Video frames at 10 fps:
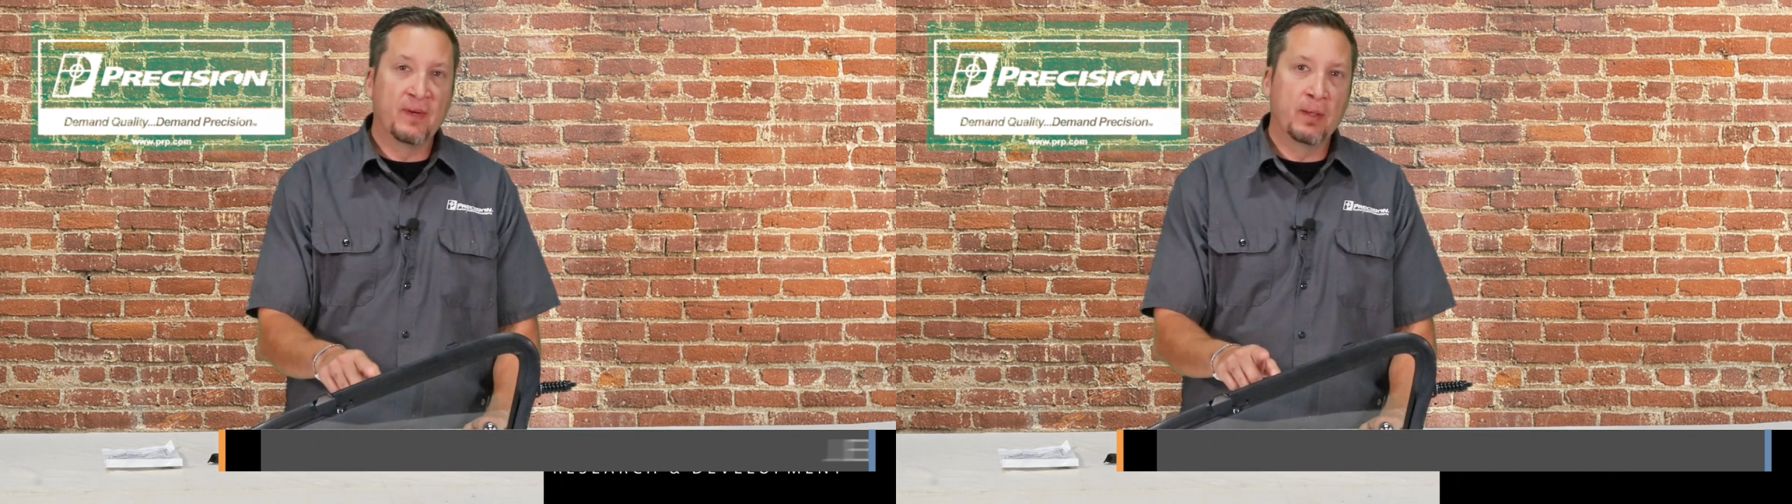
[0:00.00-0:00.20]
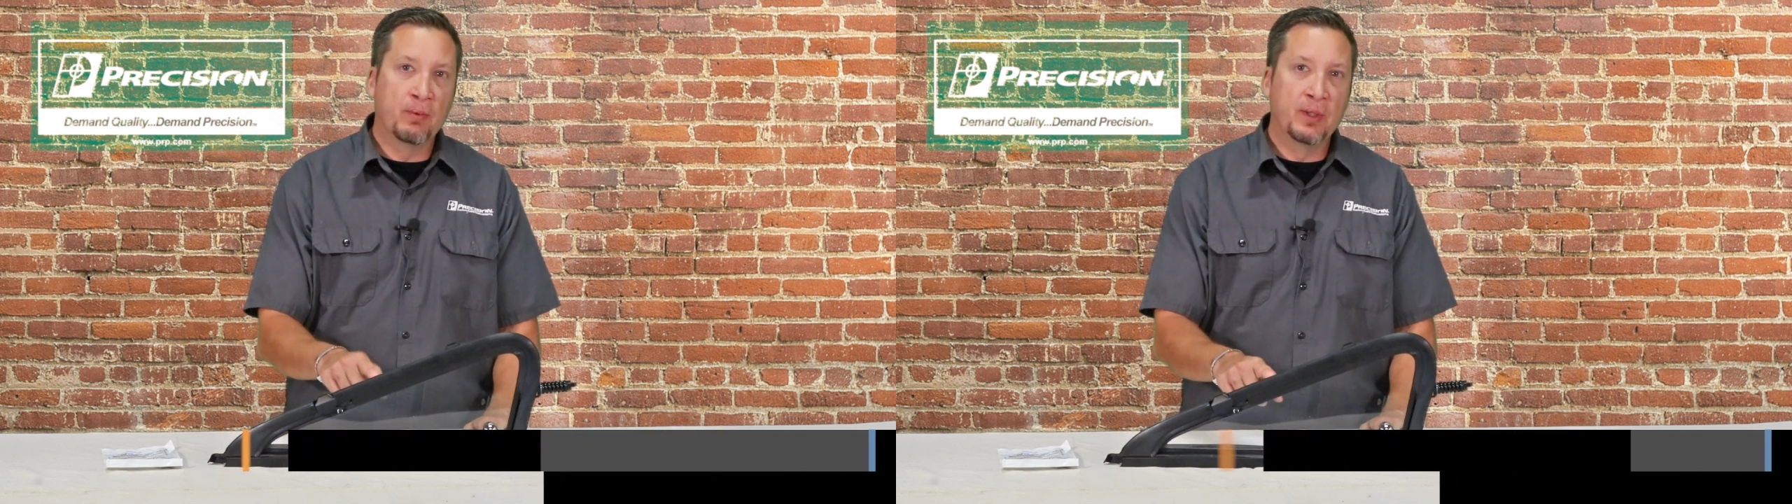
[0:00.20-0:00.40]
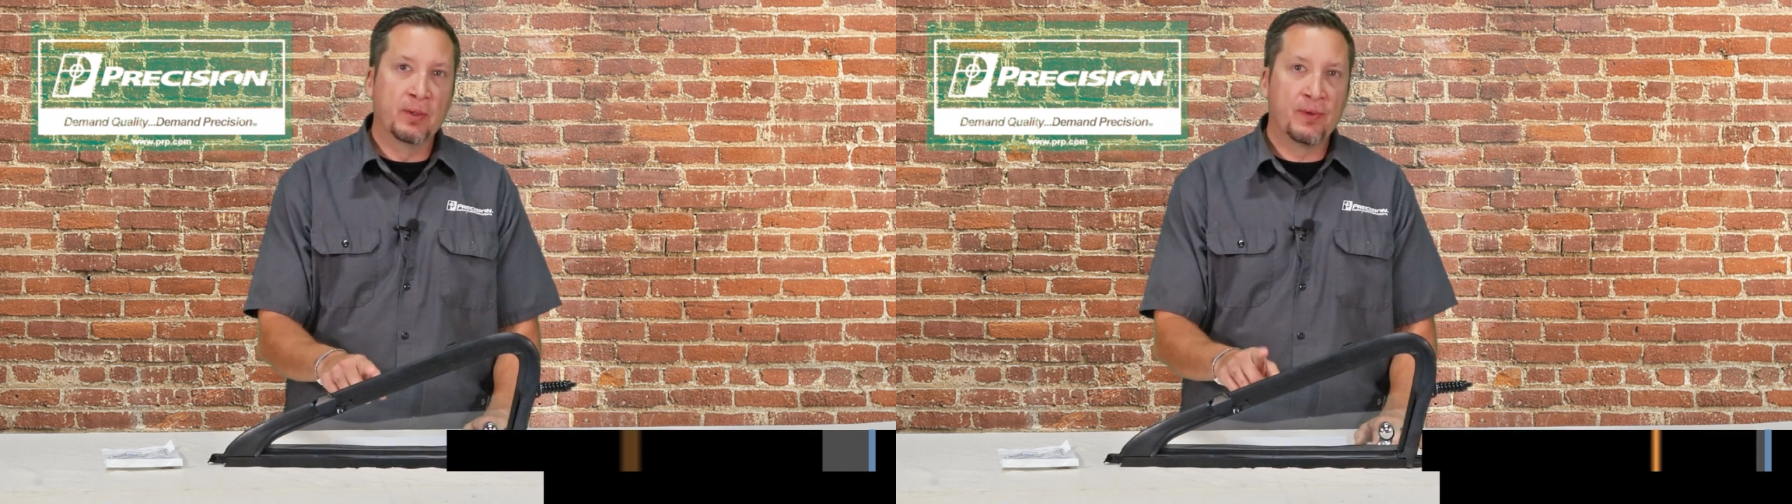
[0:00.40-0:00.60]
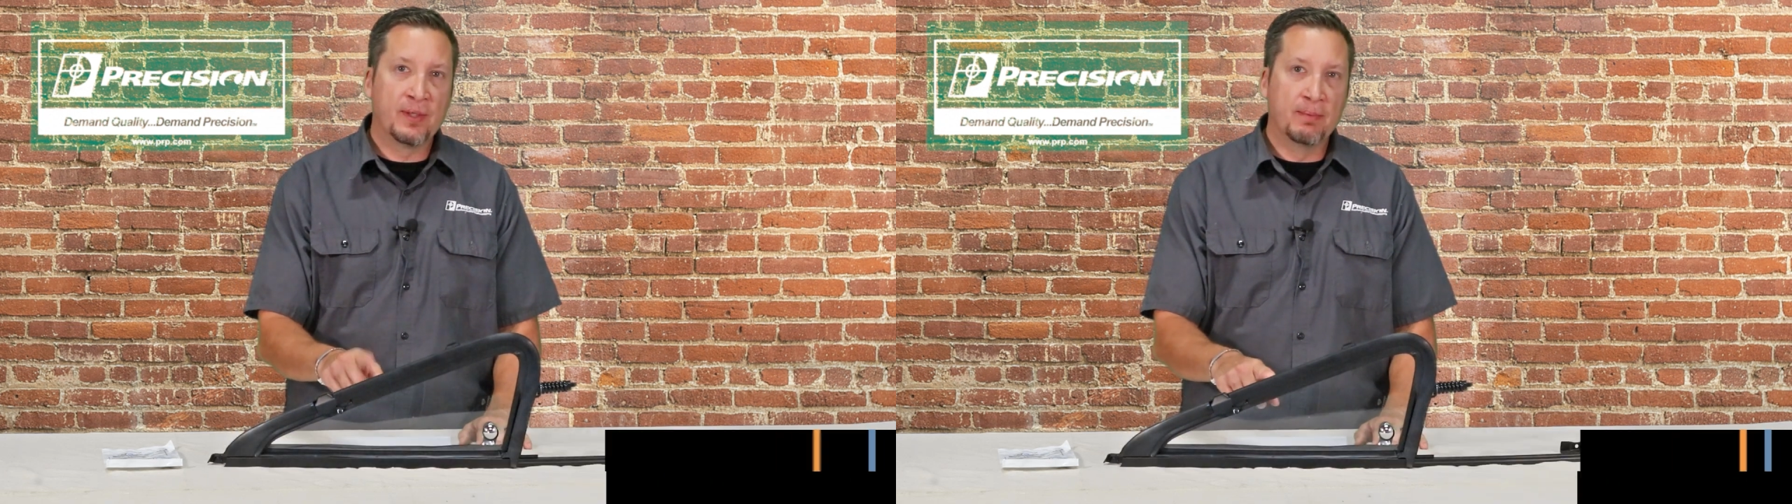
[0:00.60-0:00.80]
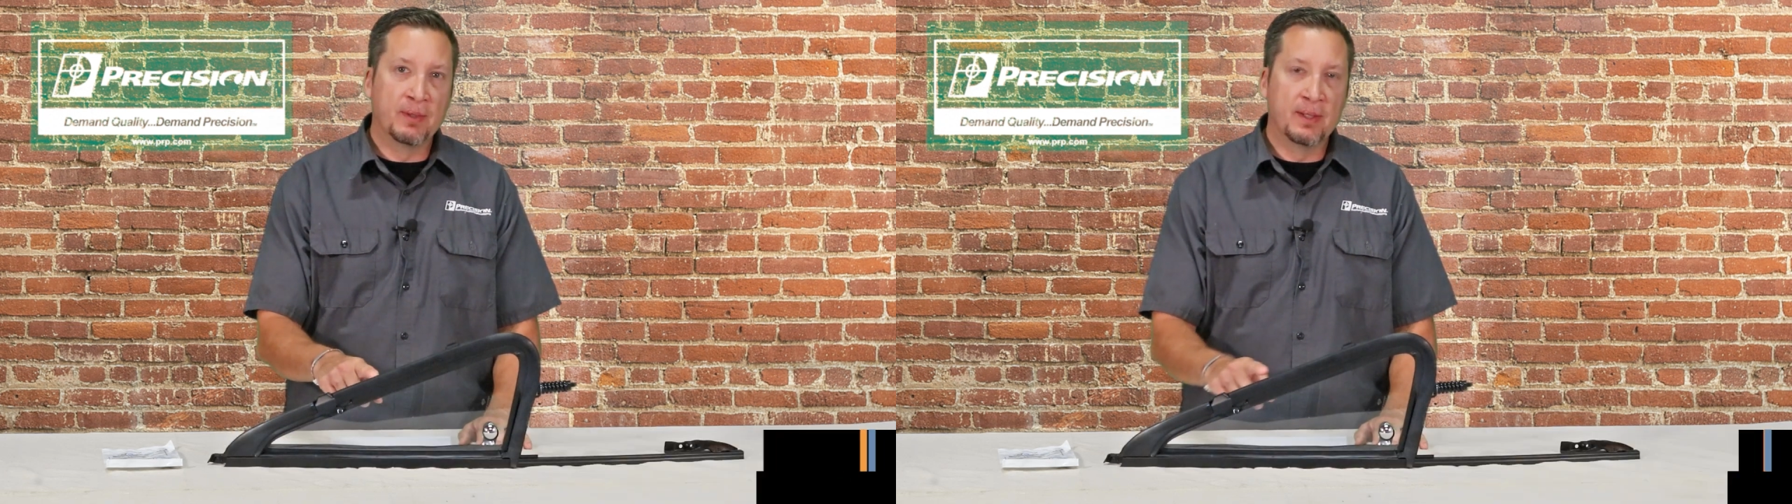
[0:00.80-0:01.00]
vent window
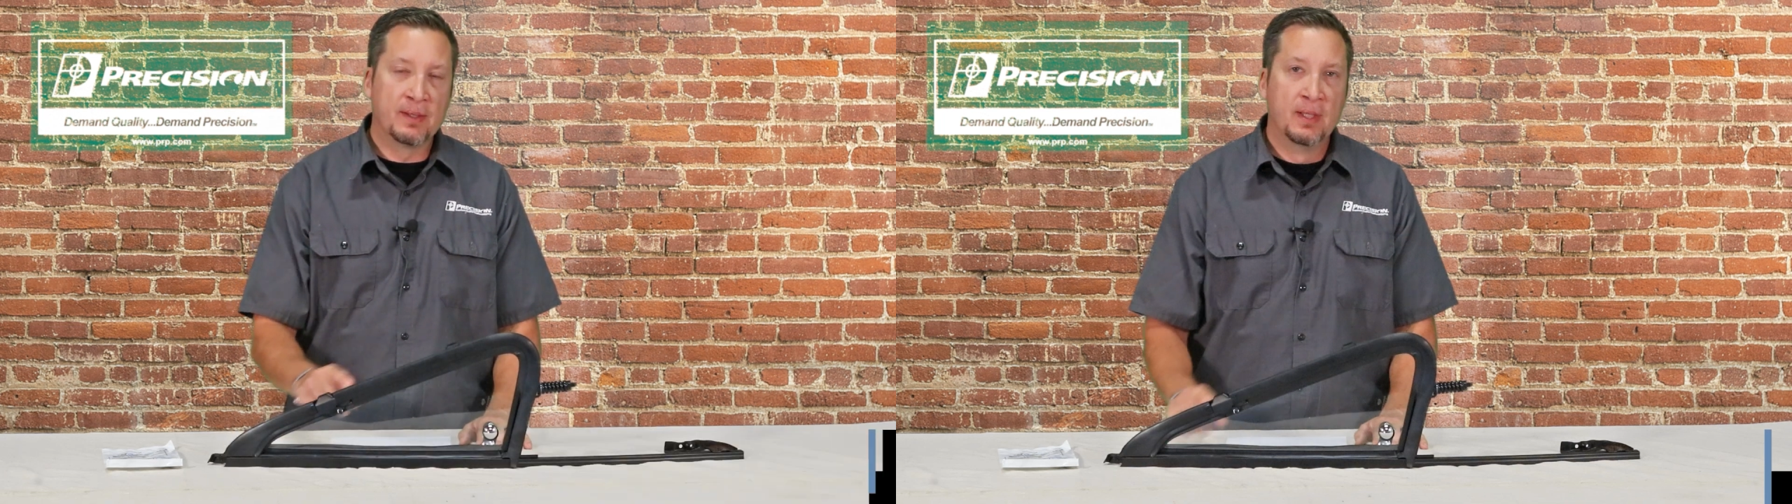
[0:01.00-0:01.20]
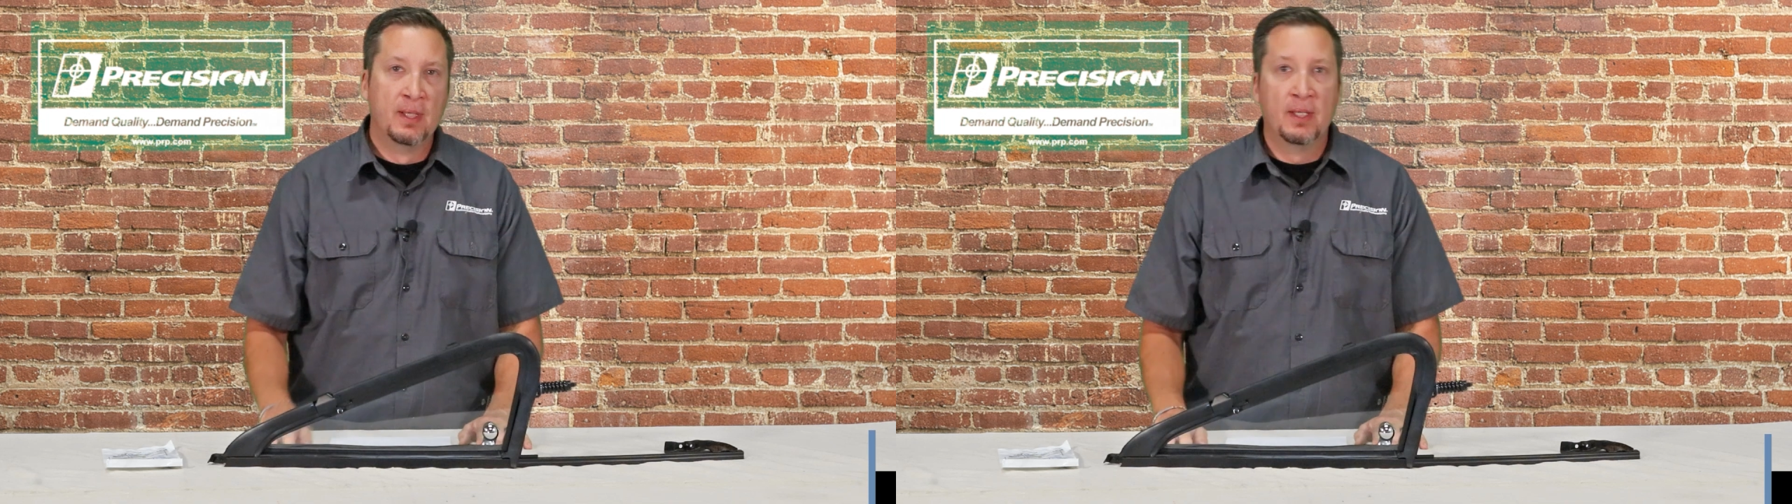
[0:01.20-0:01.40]
assemblies.